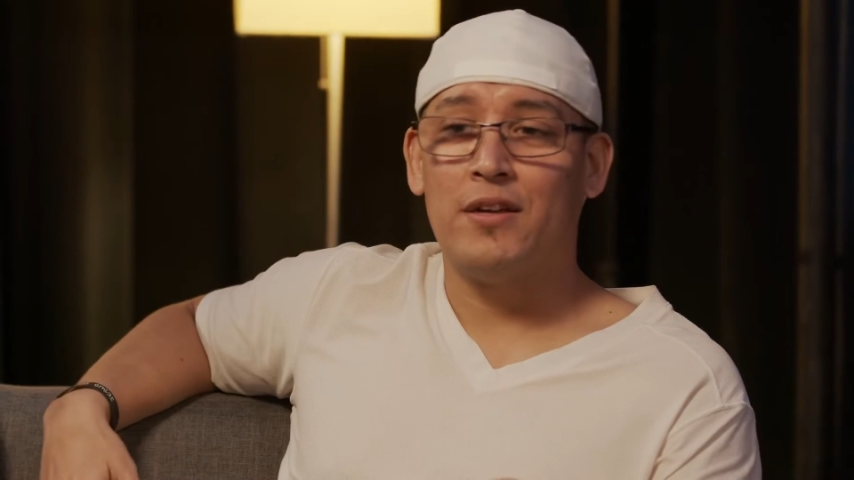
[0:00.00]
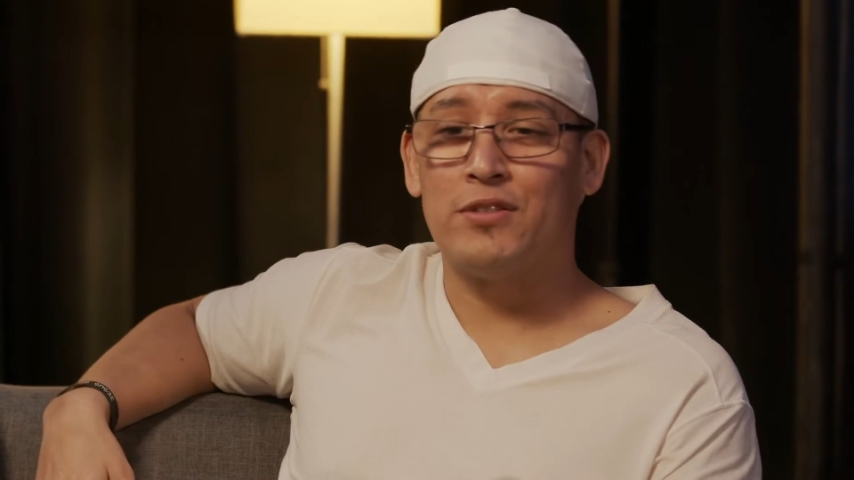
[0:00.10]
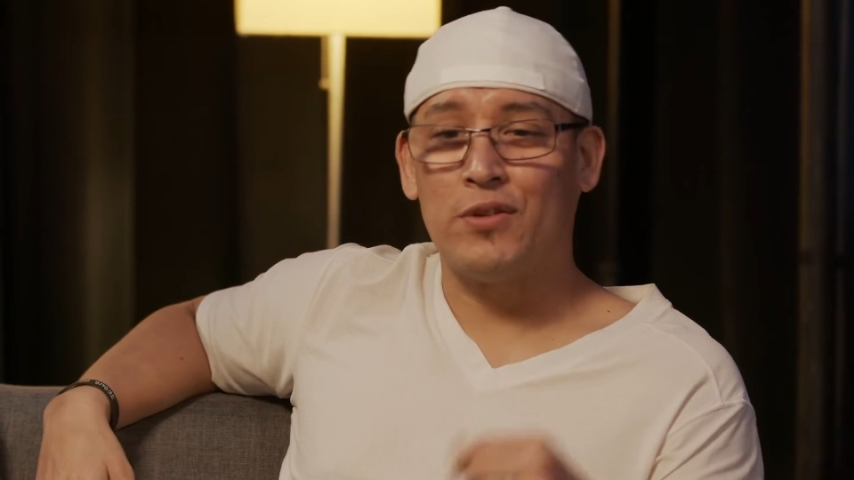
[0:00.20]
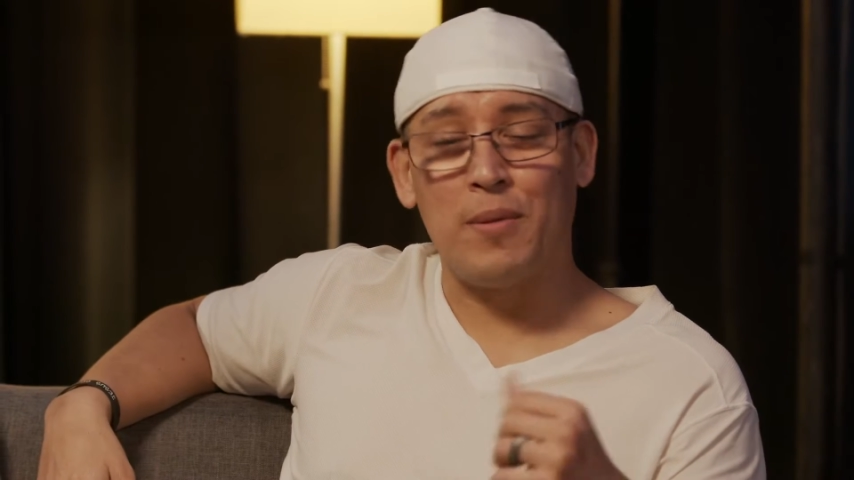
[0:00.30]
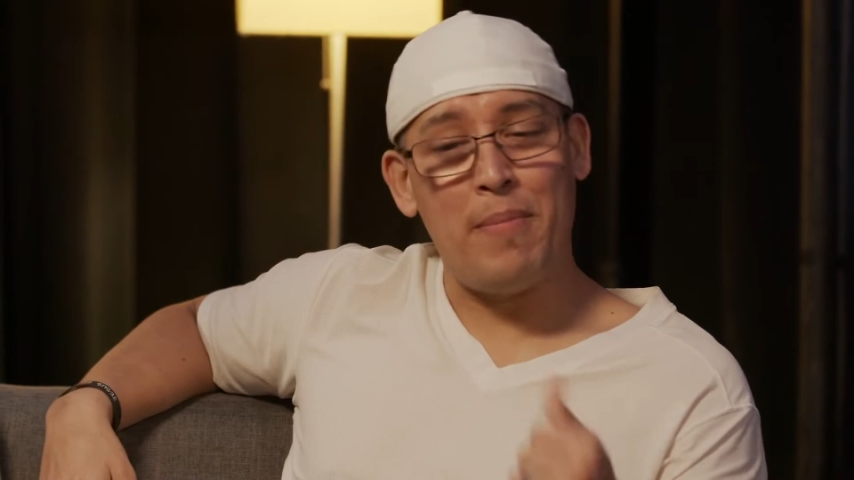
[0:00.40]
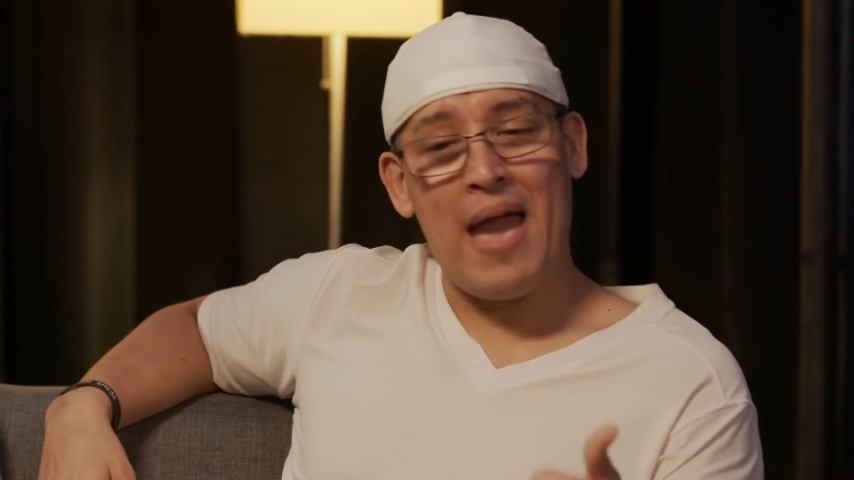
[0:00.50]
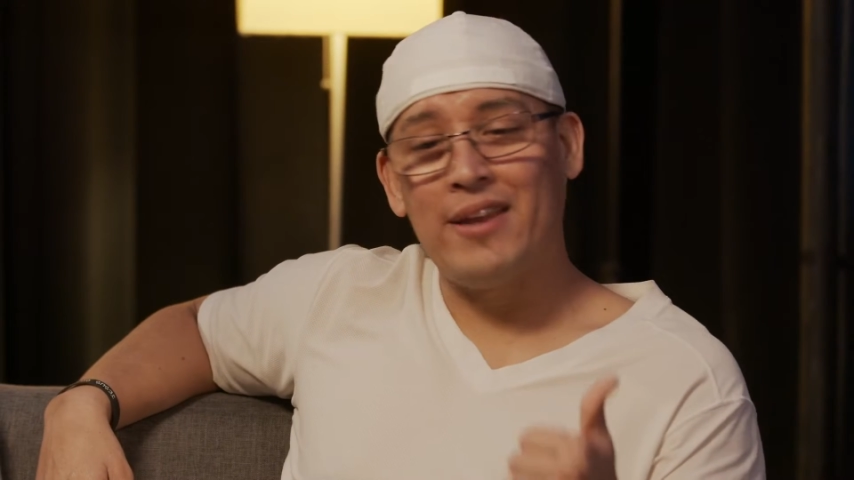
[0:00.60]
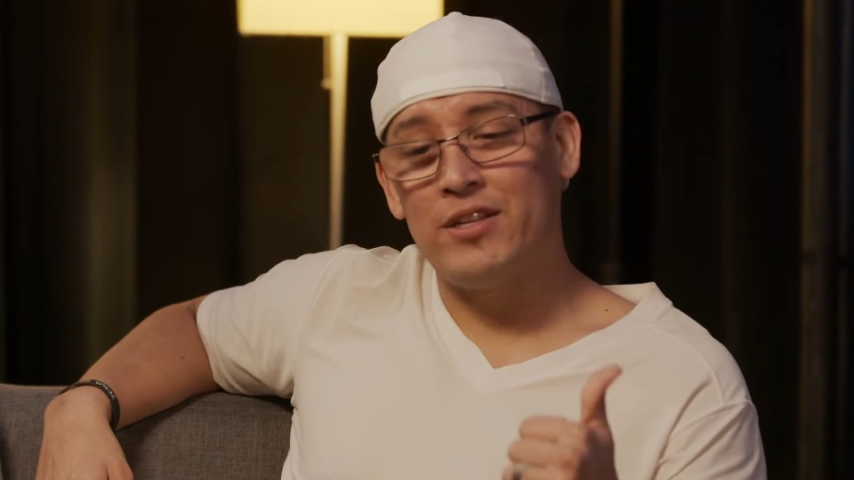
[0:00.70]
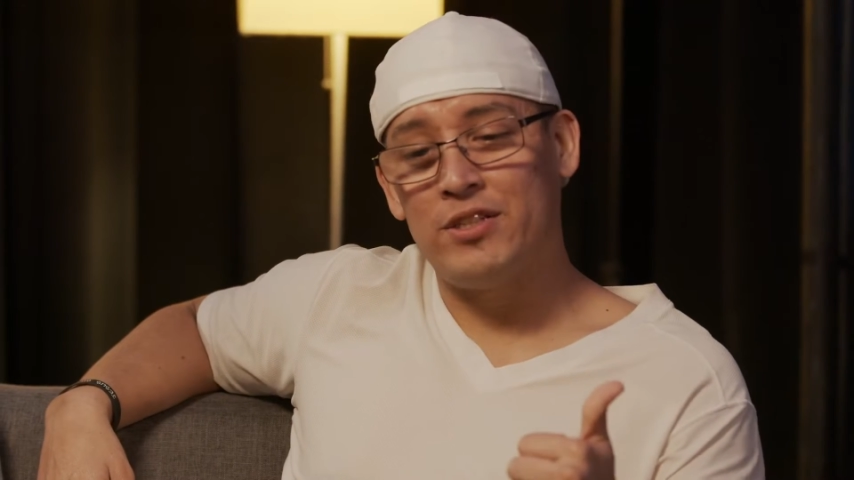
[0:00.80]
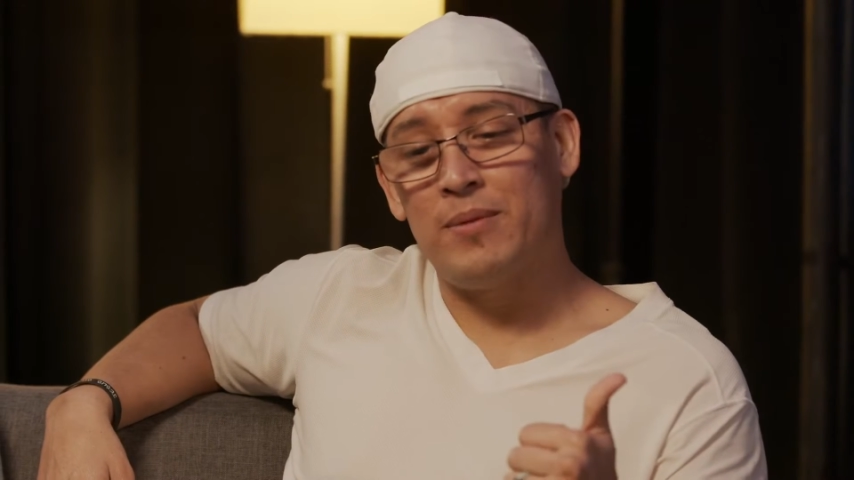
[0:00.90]
So
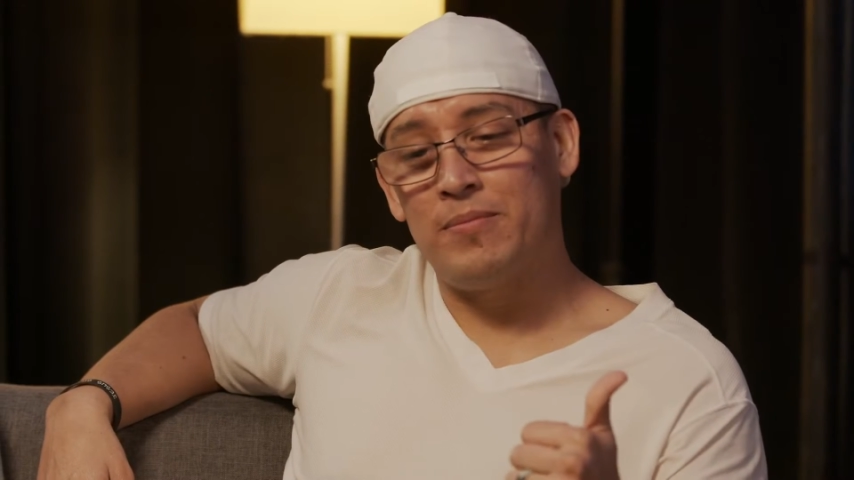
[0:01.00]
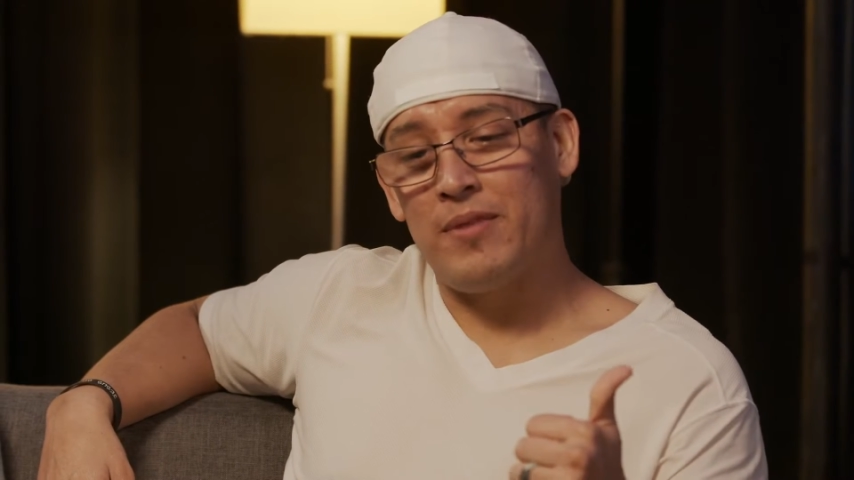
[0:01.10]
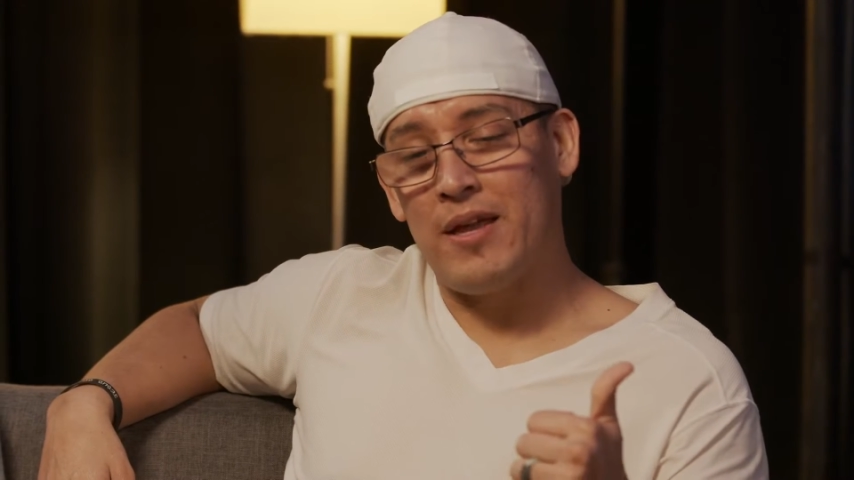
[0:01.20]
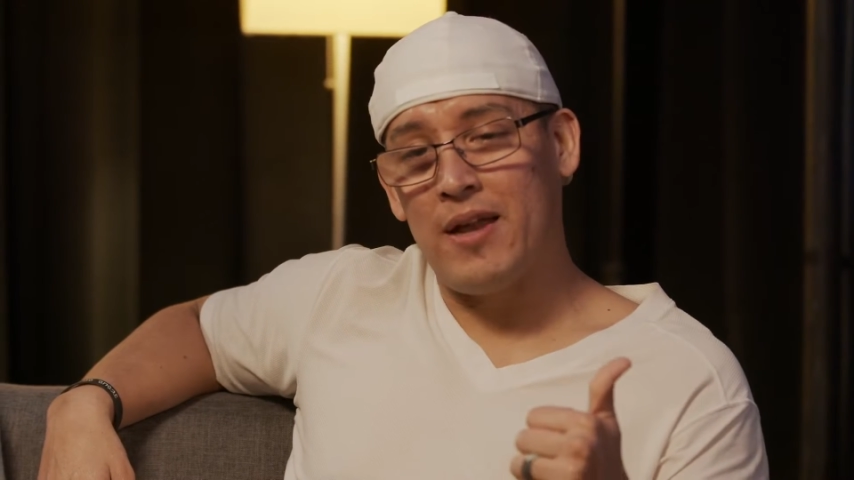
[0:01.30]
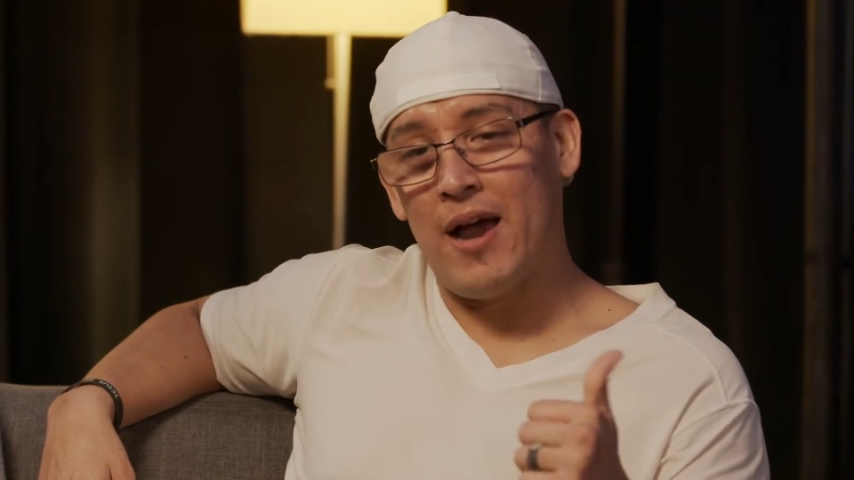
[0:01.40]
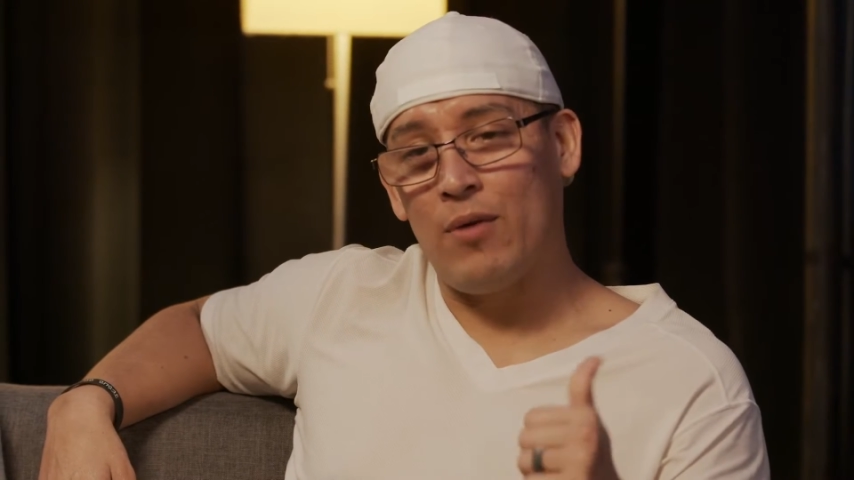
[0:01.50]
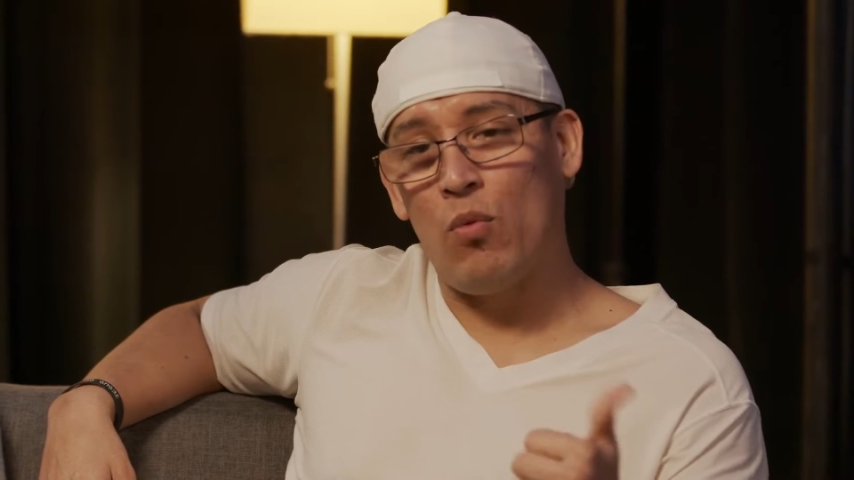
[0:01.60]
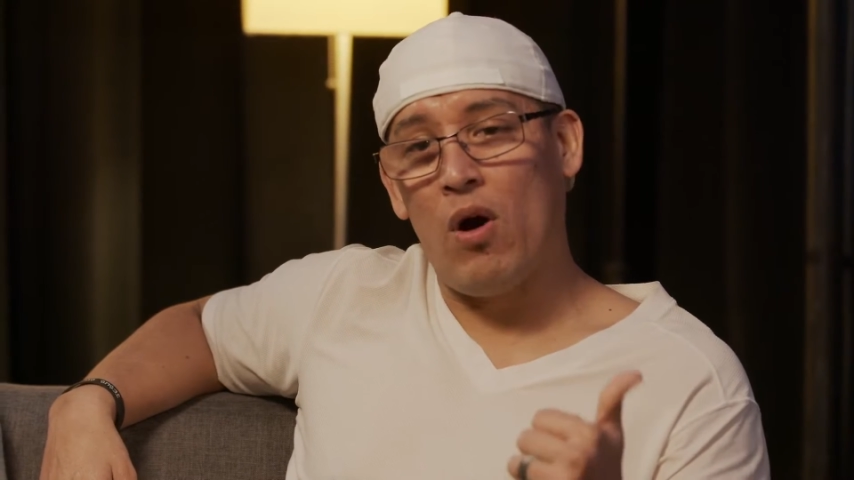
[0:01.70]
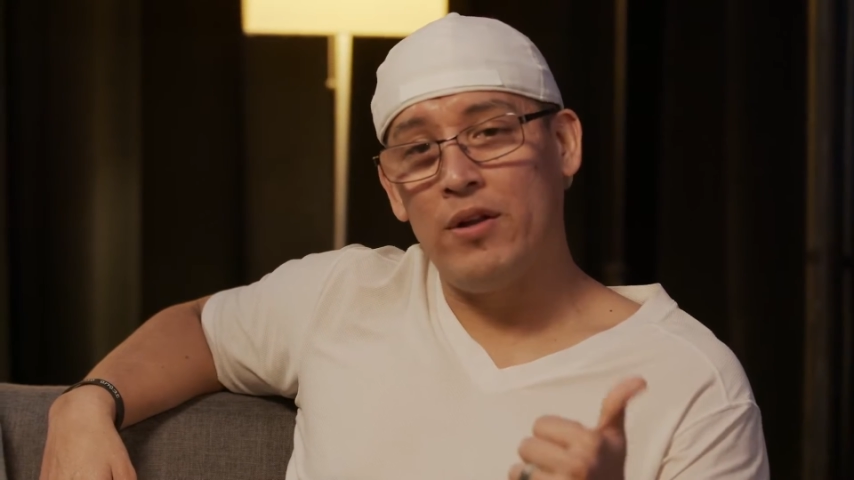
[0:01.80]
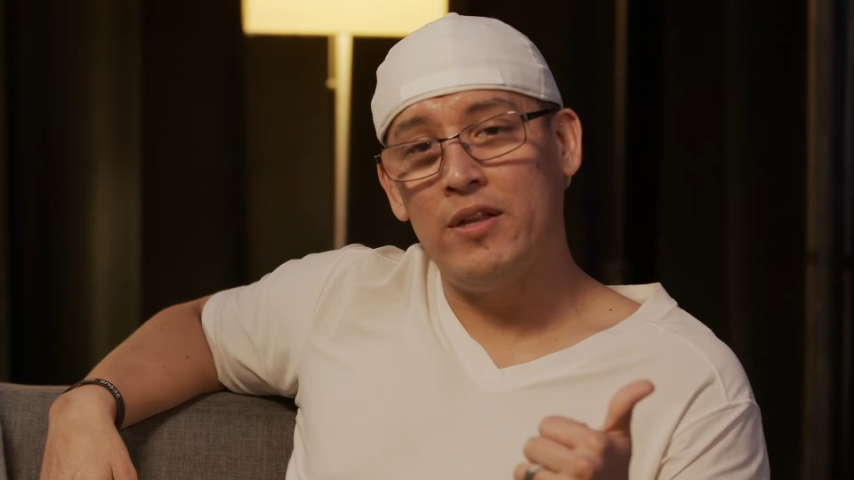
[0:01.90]
companionship that I
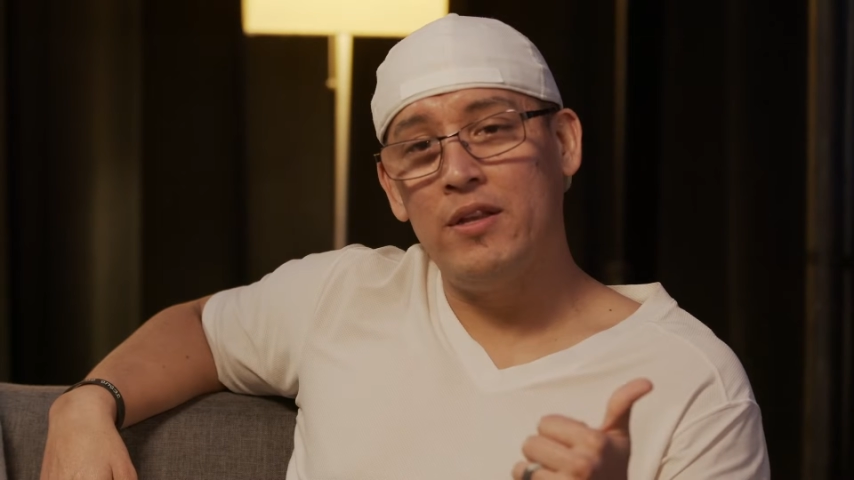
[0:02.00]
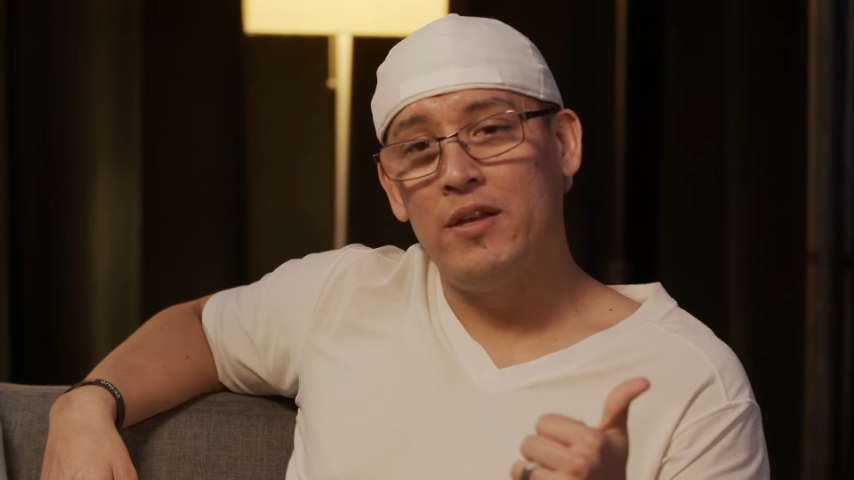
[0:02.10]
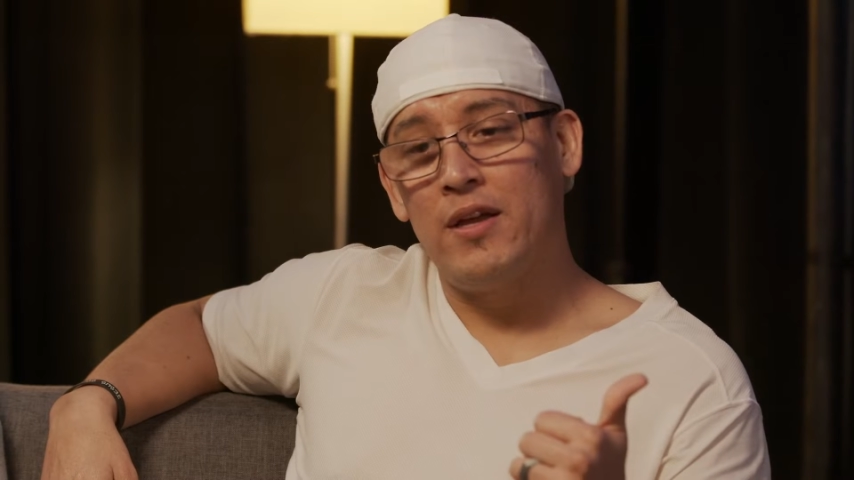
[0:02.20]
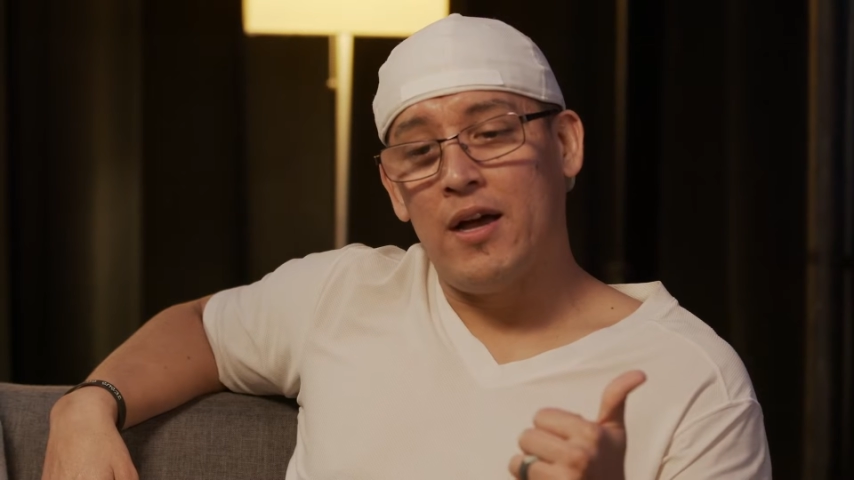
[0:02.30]
wanted,